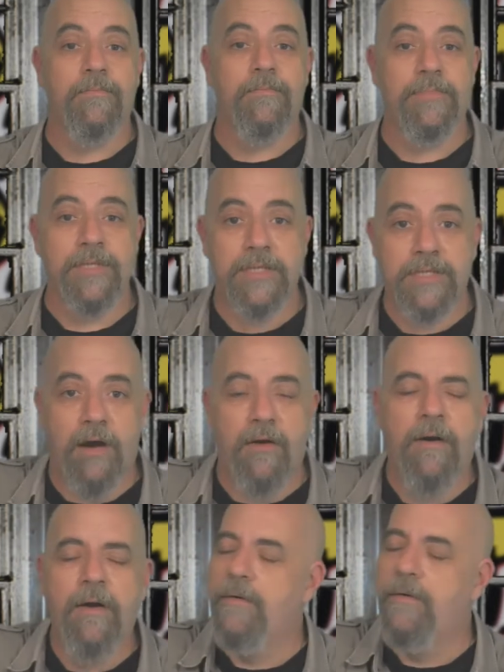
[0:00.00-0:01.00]
companies
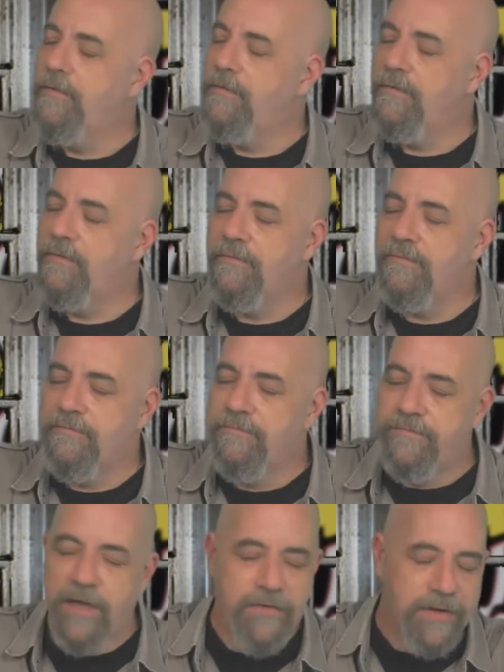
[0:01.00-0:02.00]
are
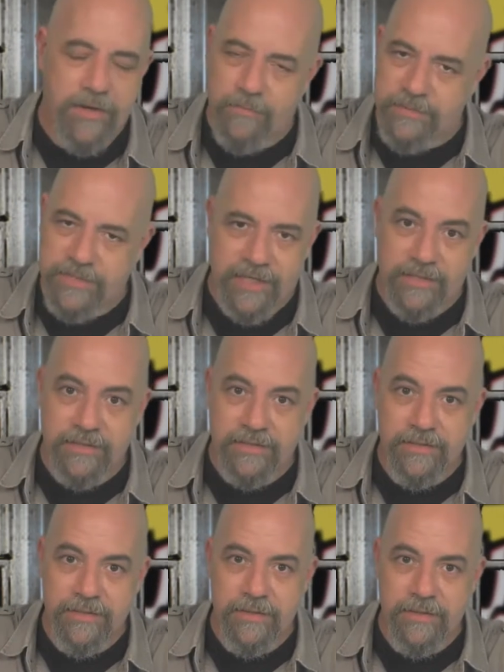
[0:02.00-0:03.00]
very upset.
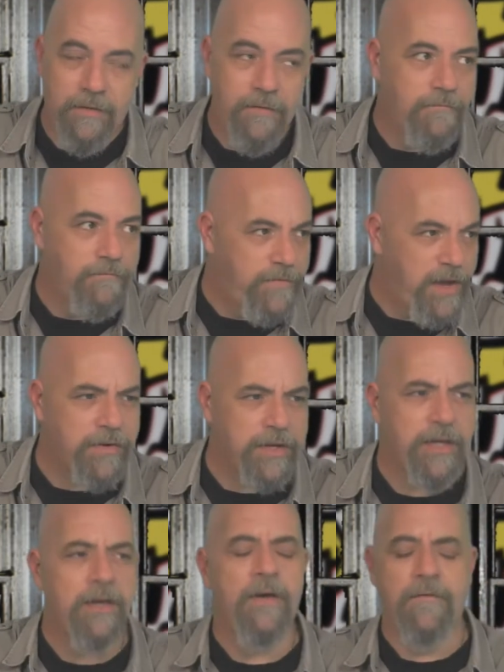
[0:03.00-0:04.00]

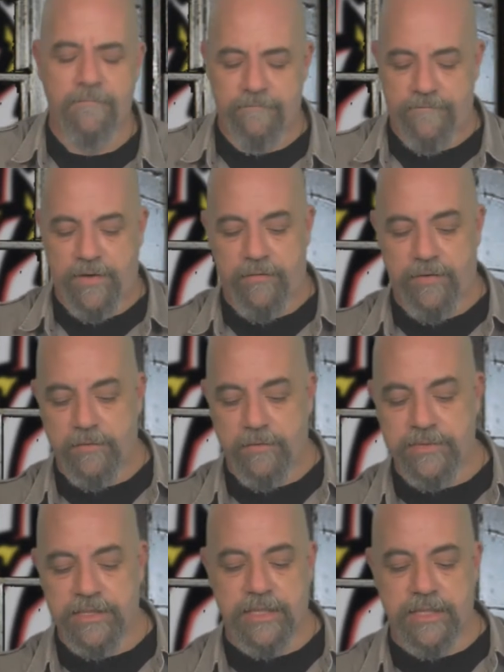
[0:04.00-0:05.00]
Very, very
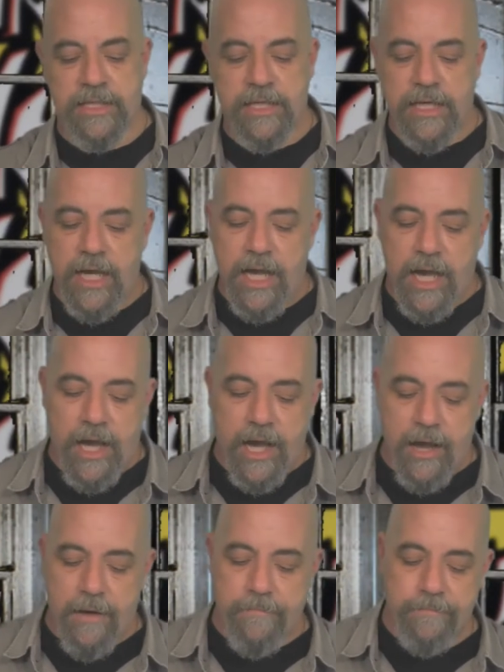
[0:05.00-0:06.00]
upset.
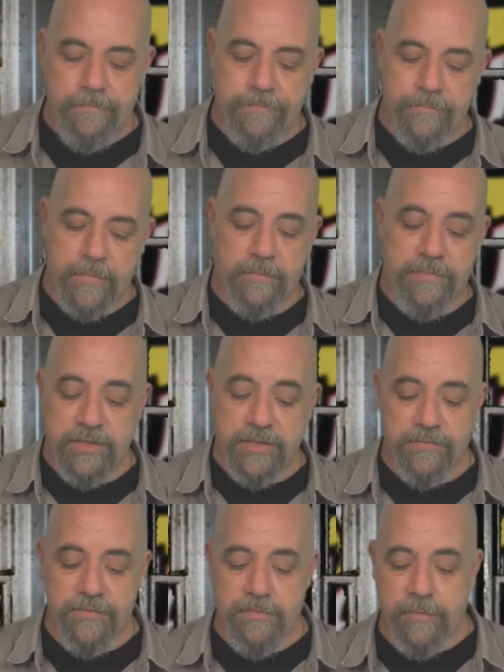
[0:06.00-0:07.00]

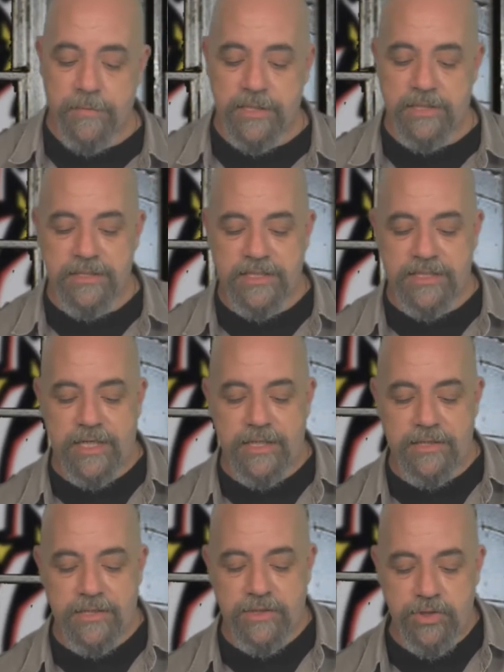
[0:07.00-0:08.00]
Because of Republican
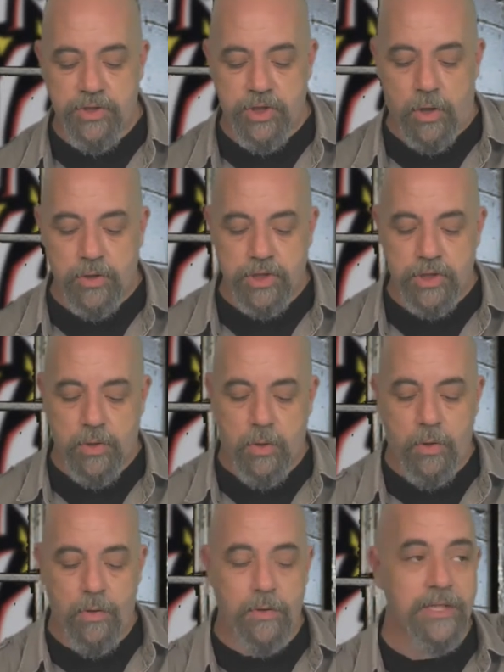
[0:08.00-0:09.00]
Senator Josh
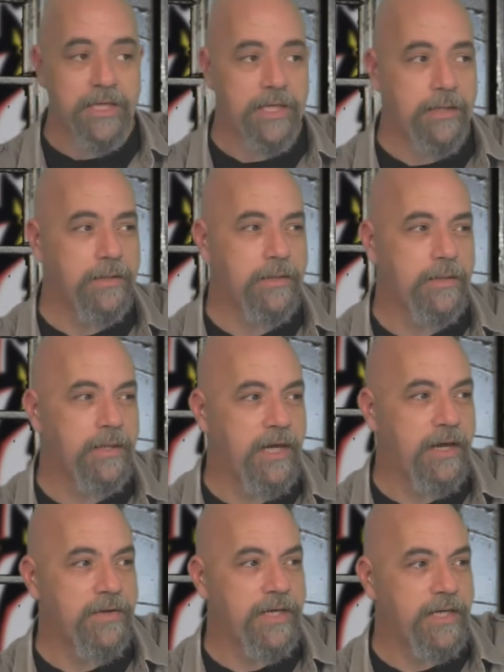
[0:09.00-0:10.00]
Hawley.
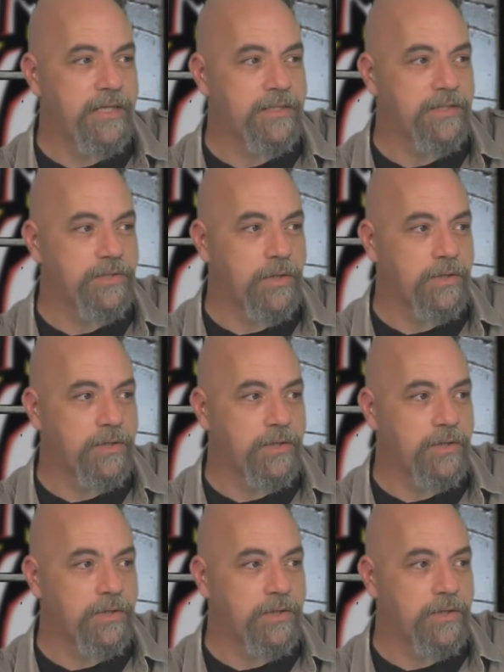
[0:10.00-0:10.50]
There he is, Josh